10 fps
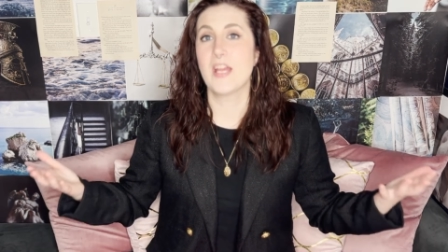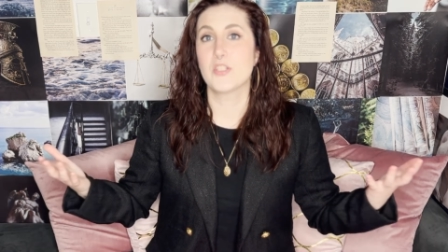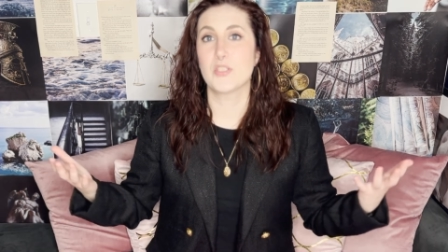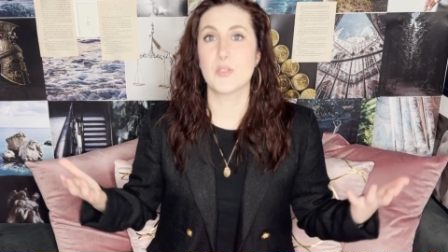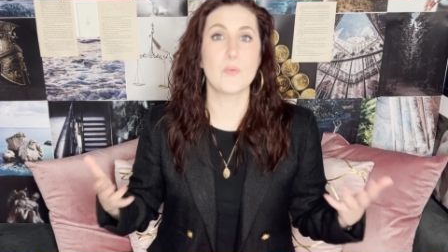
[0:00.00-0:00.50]

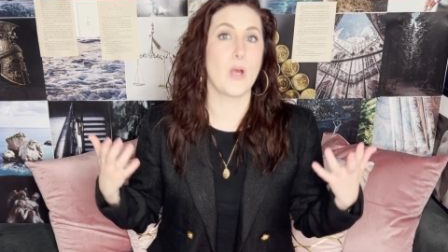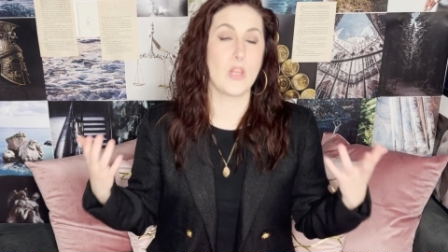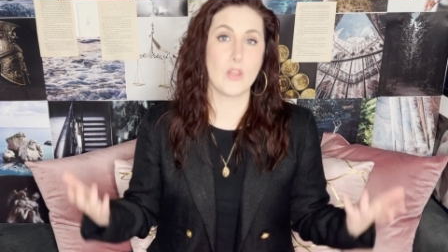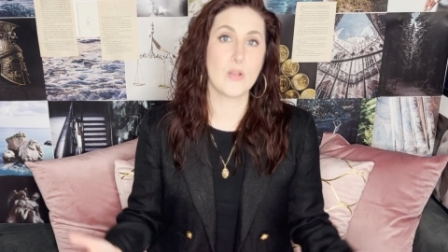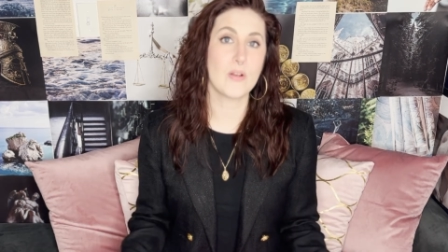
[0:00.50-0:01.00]
to
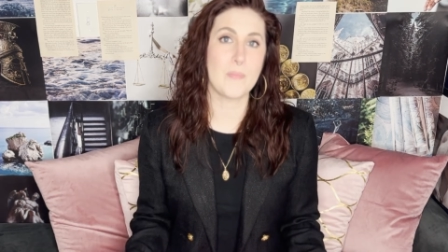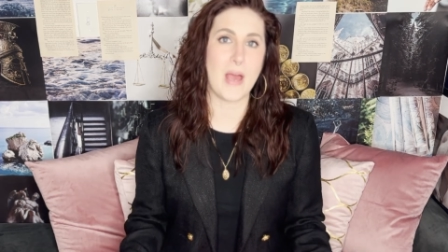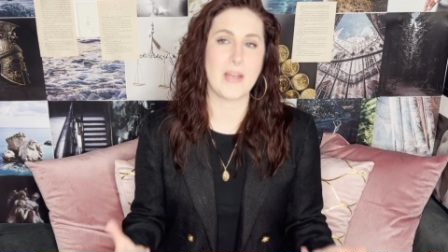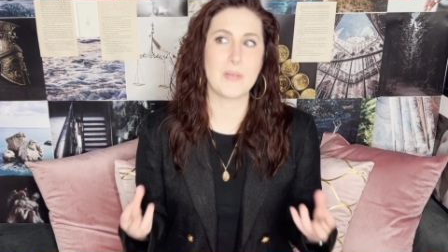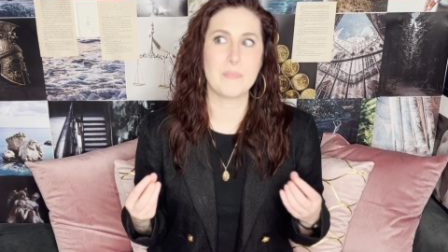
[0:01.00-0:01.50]
learn
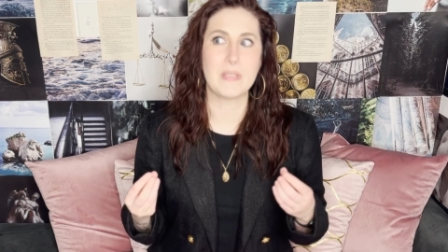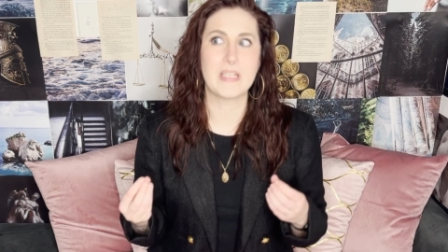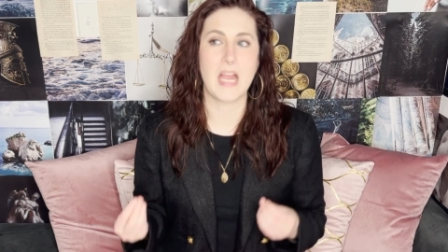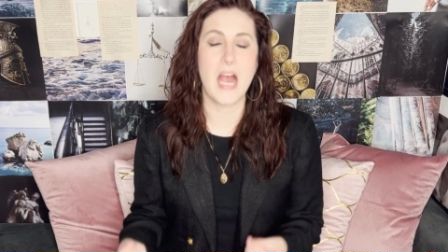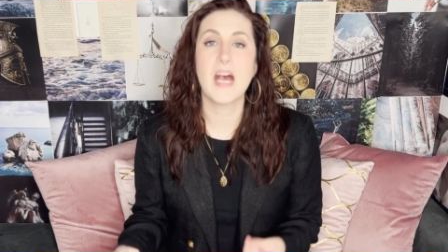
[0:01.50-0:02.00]
about it
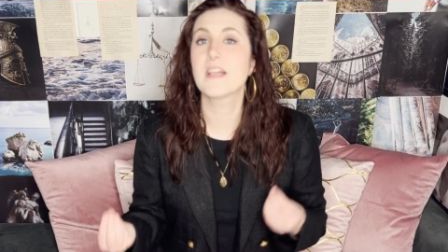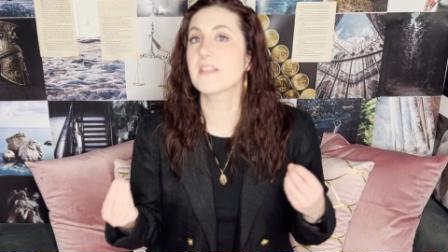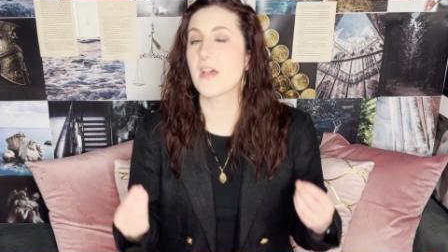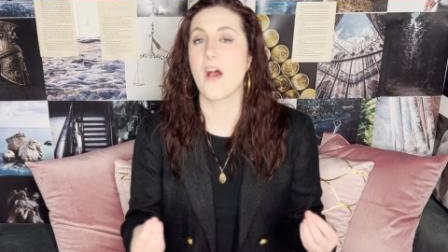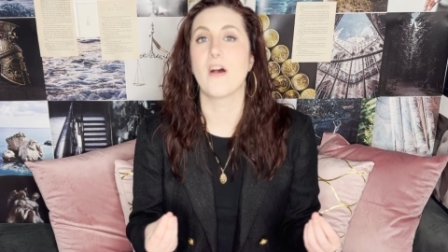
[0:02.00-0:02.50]
because
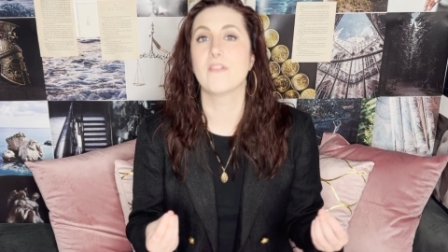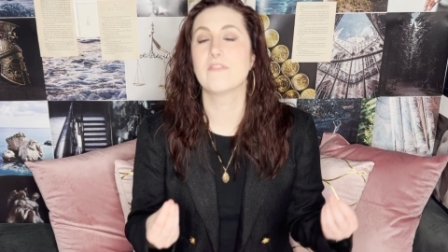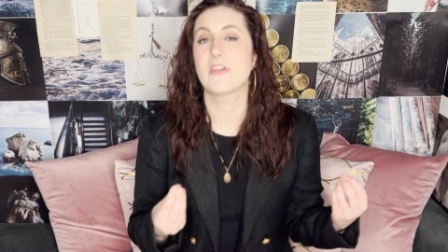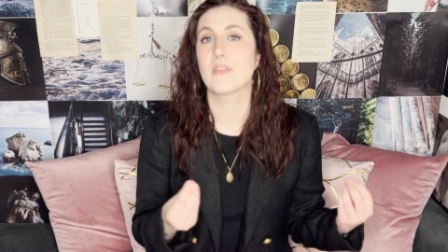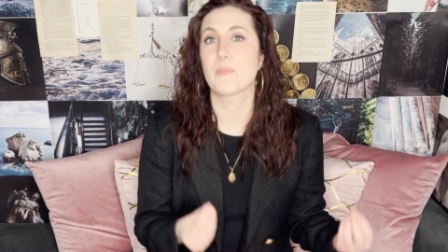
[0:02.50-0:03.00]
of
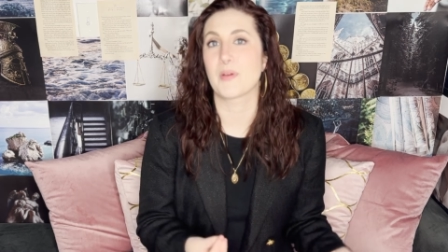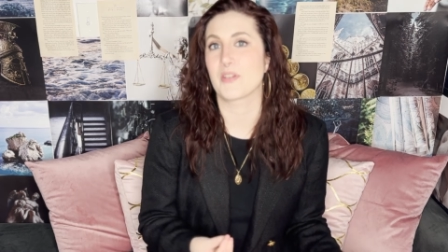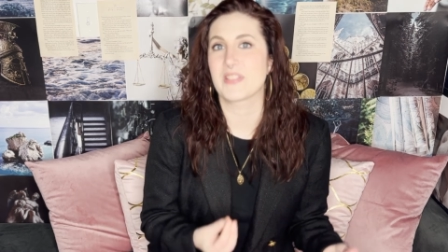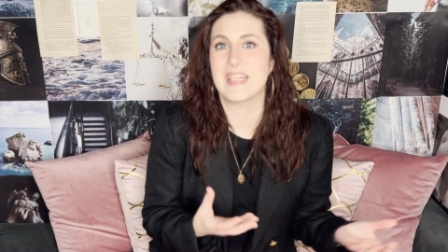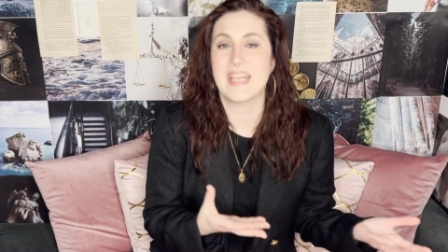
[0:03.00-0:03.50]
the
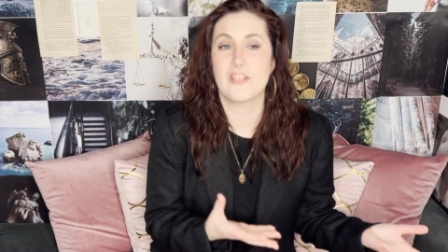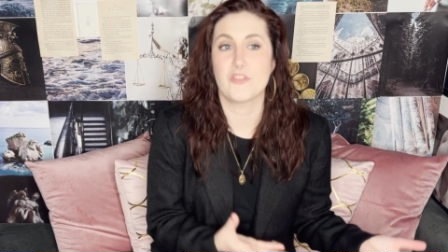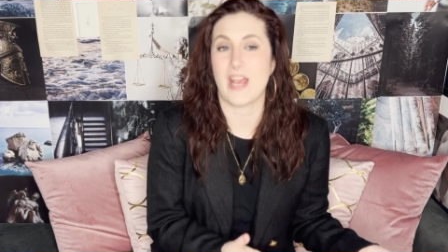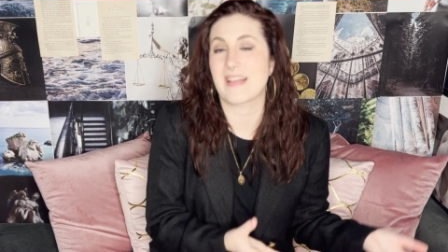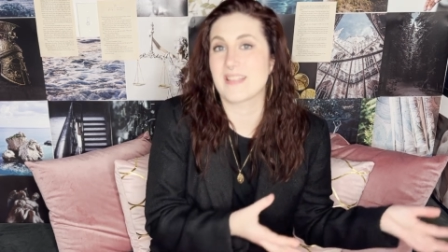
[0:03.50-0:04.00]
Percy
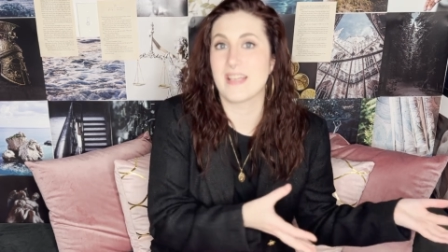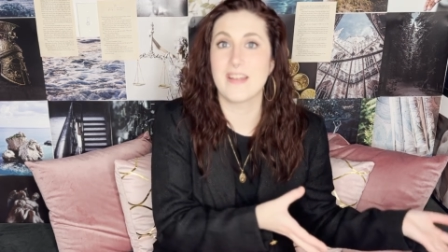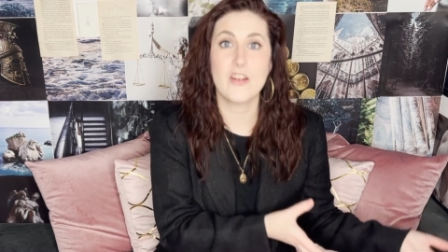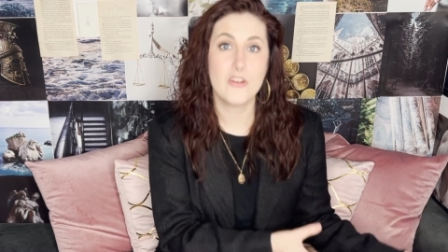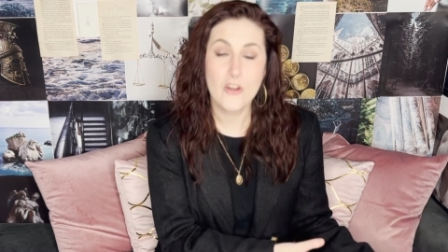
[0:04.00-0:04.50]
Jackson
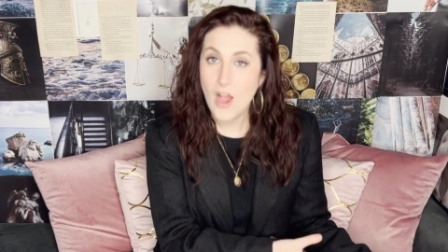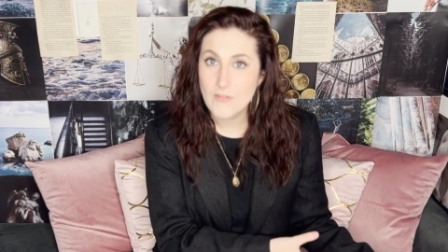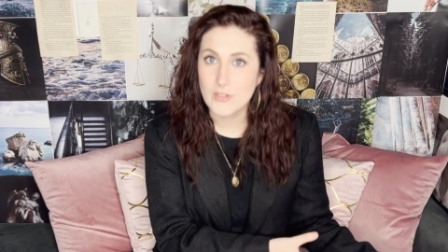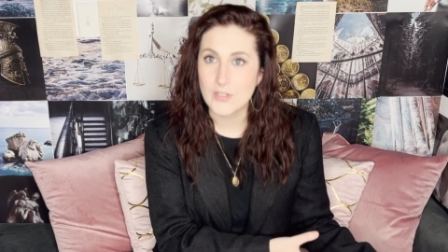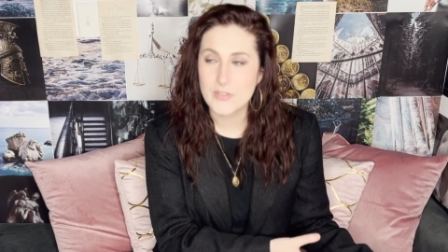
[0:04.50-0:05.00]

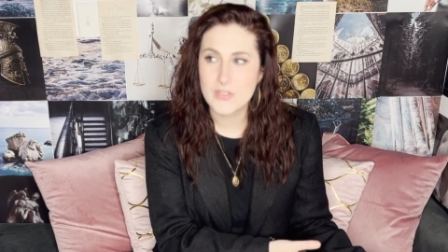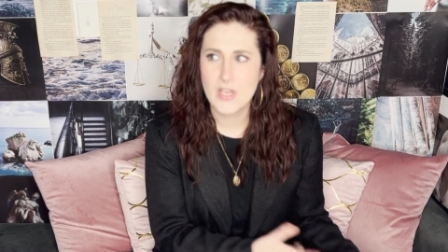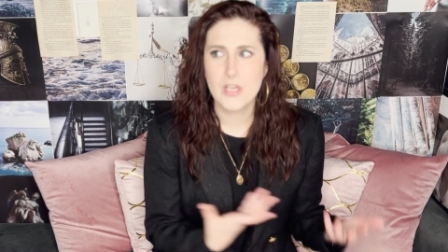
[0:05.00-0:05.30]
novels.